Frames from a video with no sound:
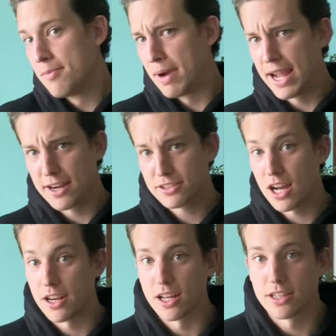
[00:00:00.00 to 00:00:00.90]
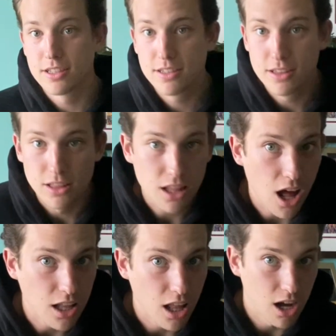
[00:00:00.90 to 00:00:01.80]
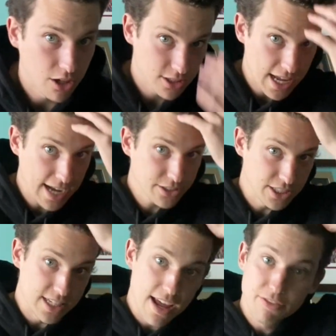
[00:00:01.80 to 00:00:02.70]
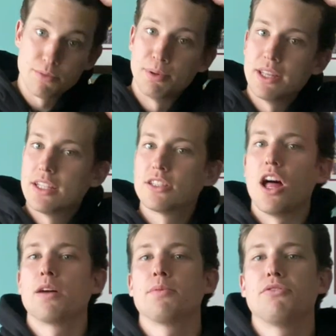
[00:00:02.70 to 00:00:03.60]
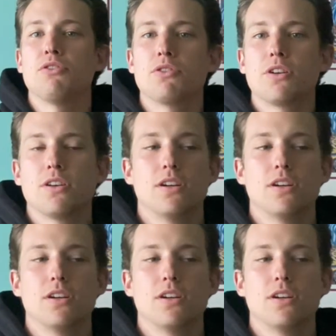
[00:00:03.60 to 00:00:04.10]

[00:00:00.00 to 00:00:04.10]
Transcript: my hair's gotten a lot longer. It's actually never been this long before,